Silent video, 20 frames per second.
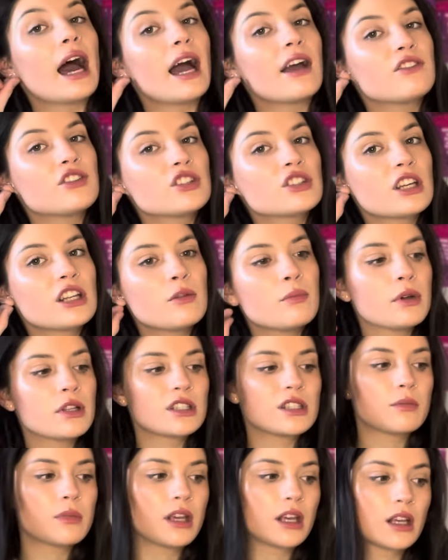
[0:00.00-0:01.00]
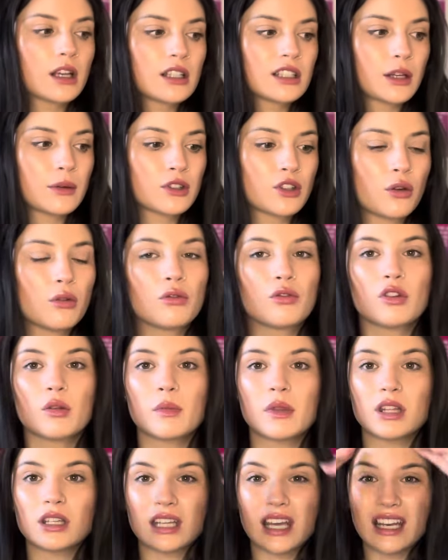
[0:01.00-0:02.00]
I've just kind of put some in because I was going through them the
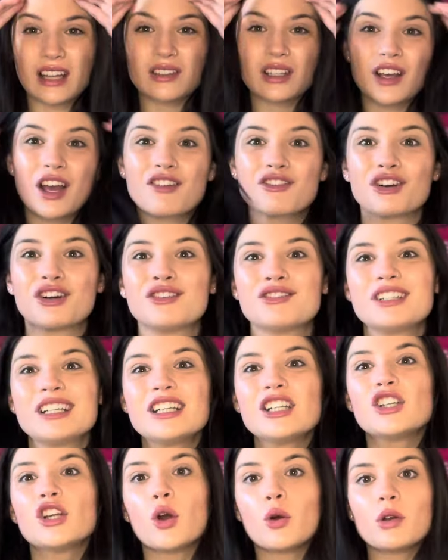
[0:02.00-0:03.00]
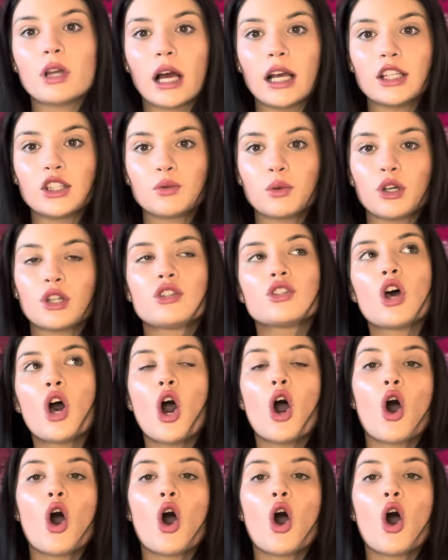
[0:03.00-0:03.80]
other day and I was like, I've got really no nice ones.